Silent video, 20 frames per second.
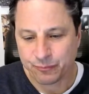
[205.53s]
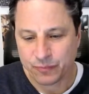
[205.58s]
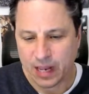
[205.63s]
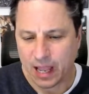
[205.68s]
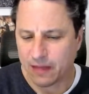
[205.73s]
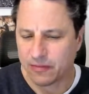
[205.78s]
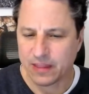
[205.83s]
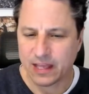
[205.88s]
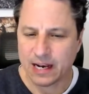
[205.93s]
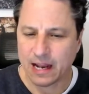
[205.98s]

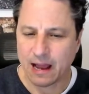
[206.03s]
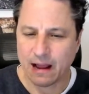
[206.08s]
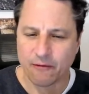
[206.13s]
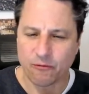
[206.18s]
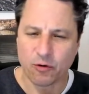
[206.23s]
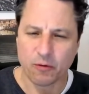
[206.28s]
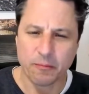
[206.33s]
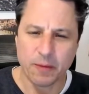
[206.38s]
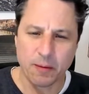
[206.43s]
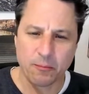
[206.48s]
and then I
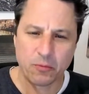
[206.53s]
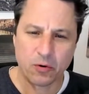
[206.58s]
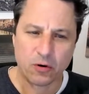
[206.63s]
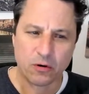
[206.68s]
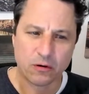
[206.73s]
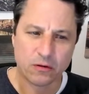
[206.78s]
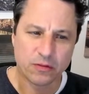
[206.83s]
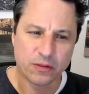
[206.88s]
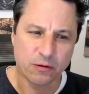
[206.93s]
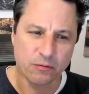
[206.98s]

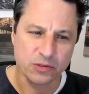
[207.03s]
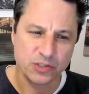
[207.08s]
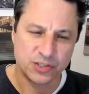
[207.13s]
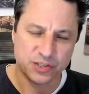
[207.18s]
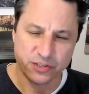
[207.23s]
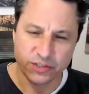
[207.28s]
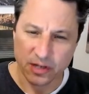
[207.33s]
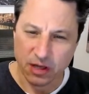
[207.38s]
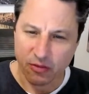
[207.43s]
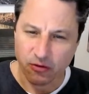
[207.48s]
remember there was
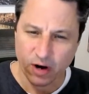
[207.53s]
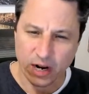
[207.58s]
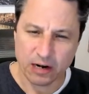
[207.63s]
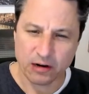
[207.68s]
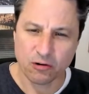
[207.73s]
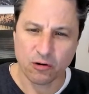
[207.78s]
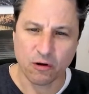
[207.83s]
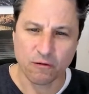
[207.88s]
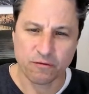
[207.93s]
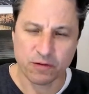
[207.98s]
another, I
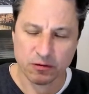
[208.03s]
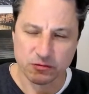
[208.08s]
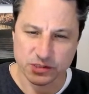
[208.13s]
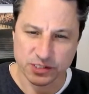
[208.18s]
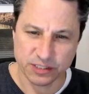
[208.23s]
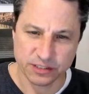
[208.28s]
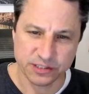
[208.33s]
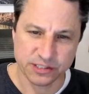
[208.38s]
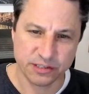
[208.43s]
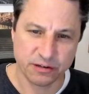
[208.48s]
don't know if it was
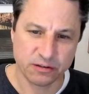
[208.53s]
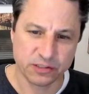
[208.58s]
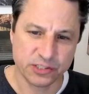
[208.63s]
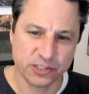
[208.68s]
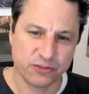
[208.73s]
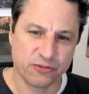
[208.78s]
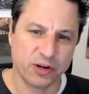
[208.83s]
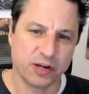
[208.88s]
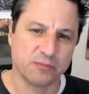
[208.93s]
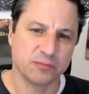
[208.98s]
a series
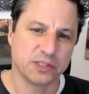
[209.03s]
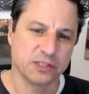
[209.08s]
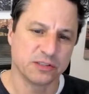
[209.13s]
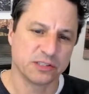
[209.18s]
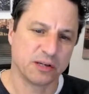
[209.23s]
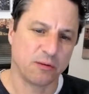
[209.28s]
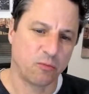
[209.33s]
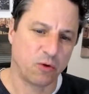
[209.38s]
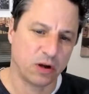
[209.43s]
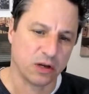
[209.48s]
of dreams or
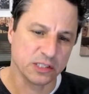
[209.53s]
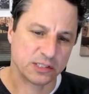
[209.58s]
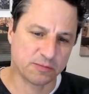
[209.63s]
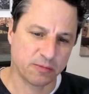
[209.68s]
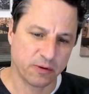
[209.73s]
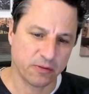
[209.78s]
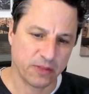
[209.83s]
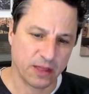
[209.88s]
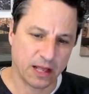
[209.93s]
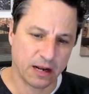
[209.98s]
somewhere else,
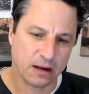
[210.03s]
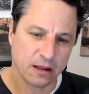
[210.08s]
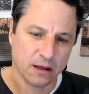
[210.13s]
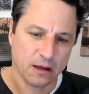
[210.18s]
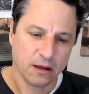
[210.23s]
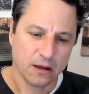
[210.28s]
but that